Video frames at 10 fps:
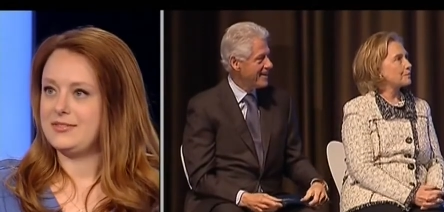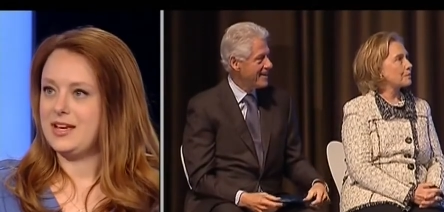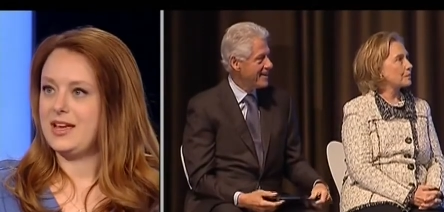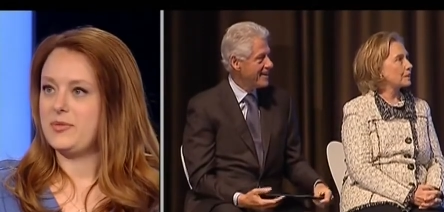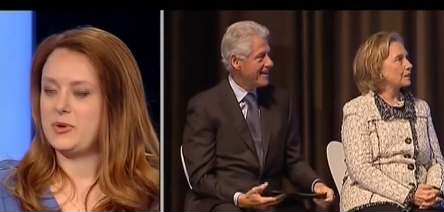
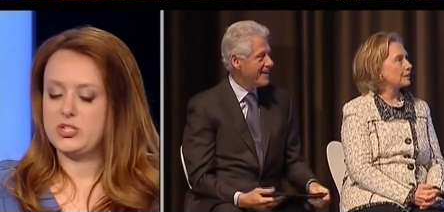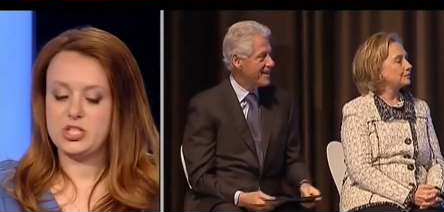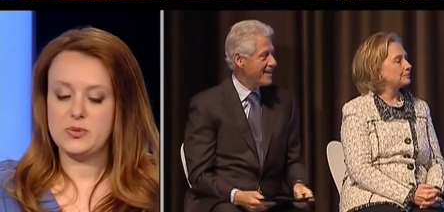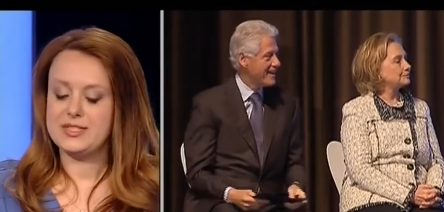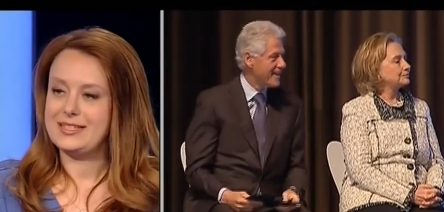Speaker 1: time where she
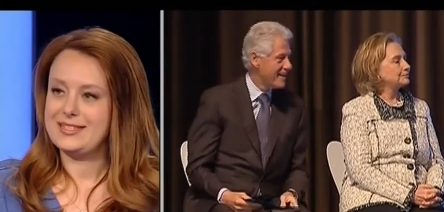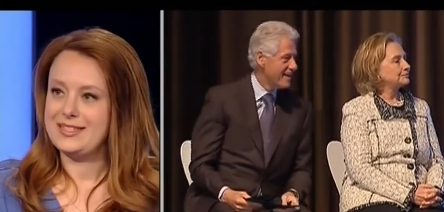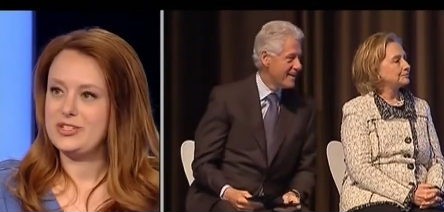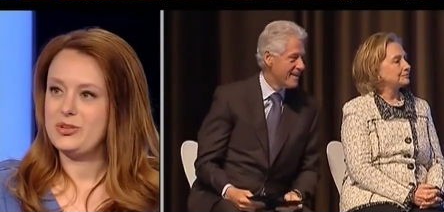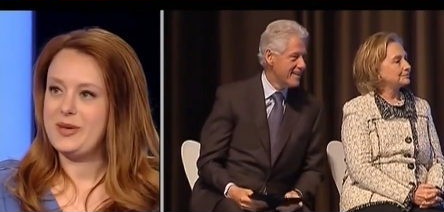right. was a
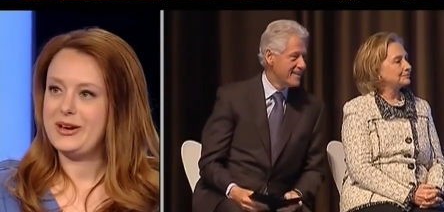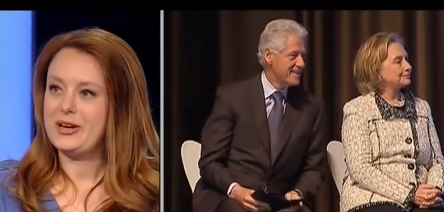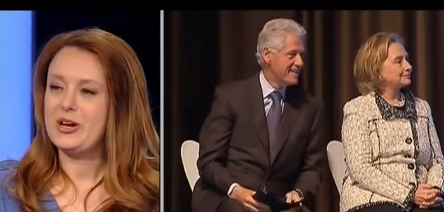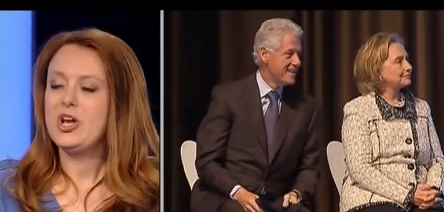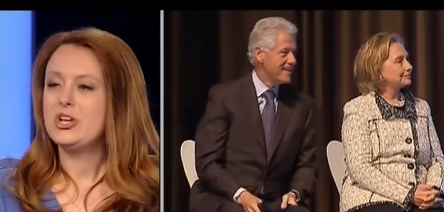decision maker,
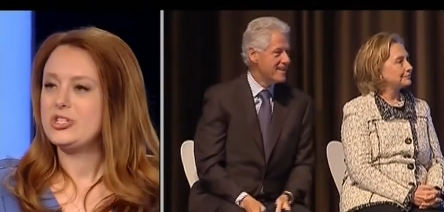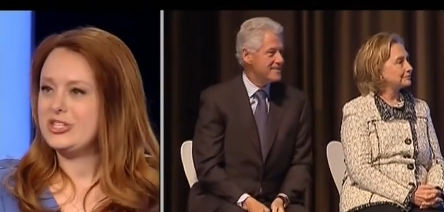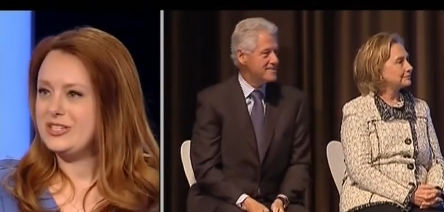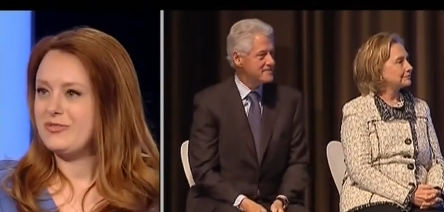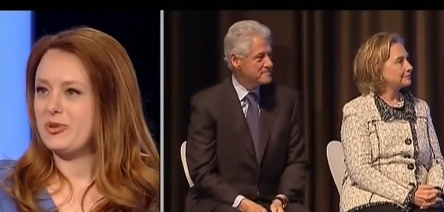she
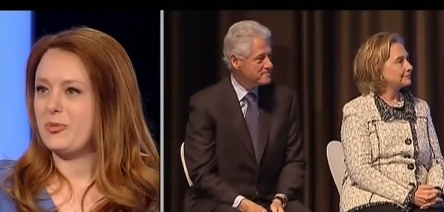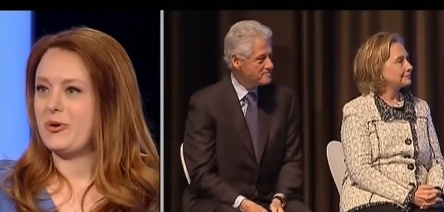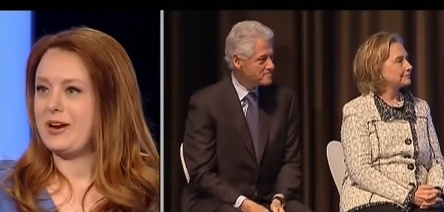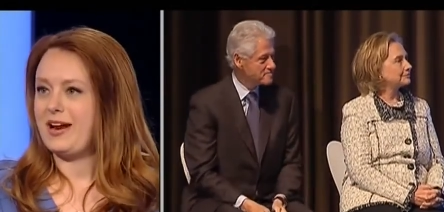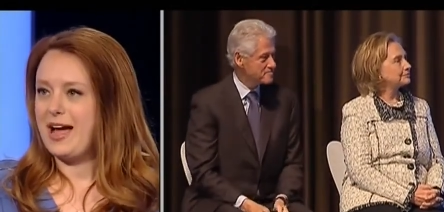didn't report
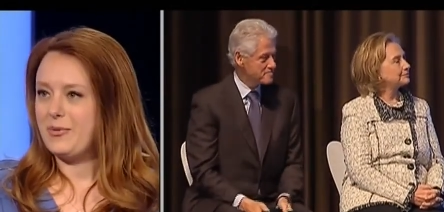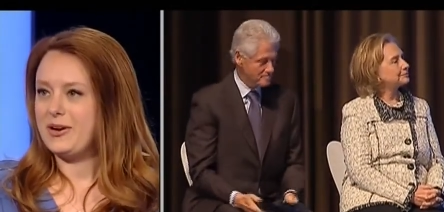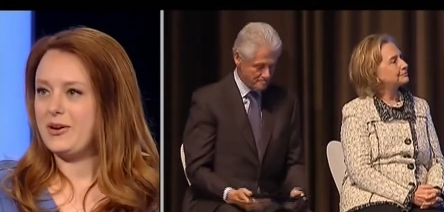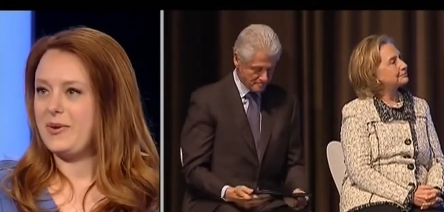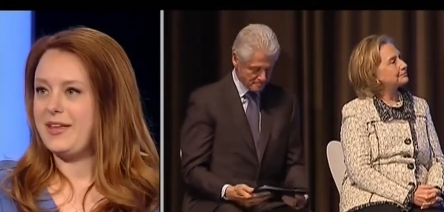it. I want to know
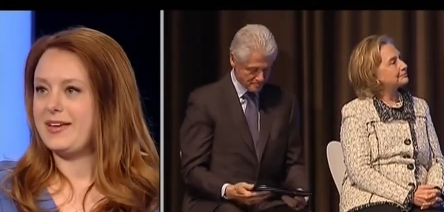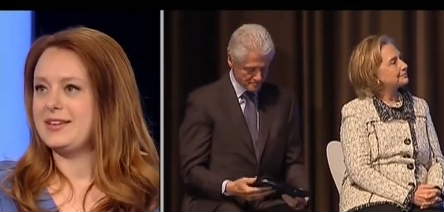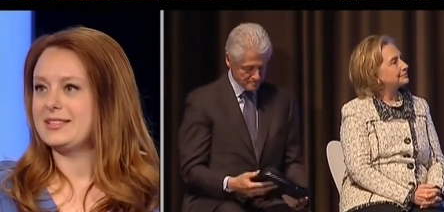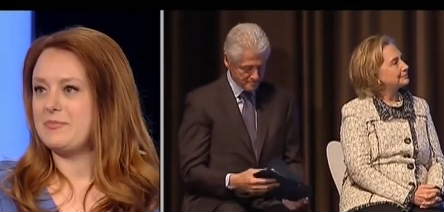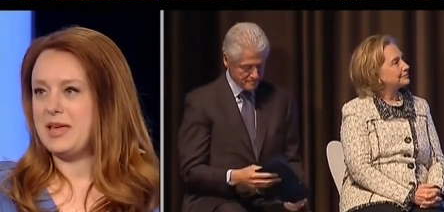why that is,
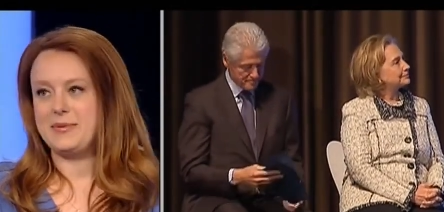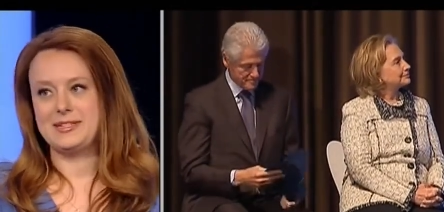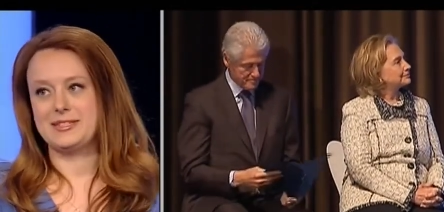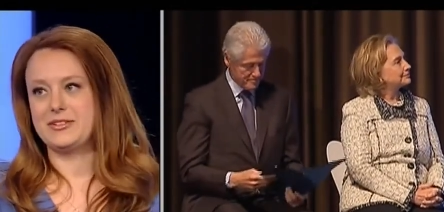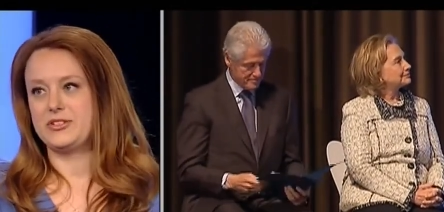and maybe it's
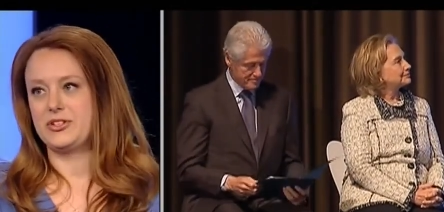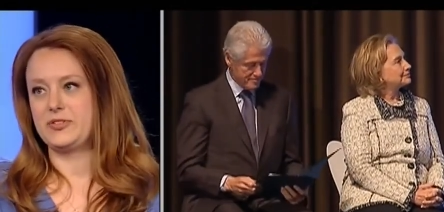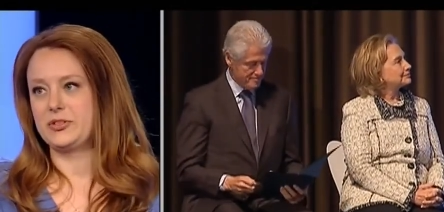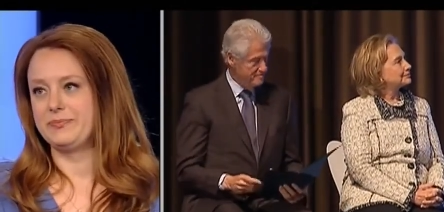on her server.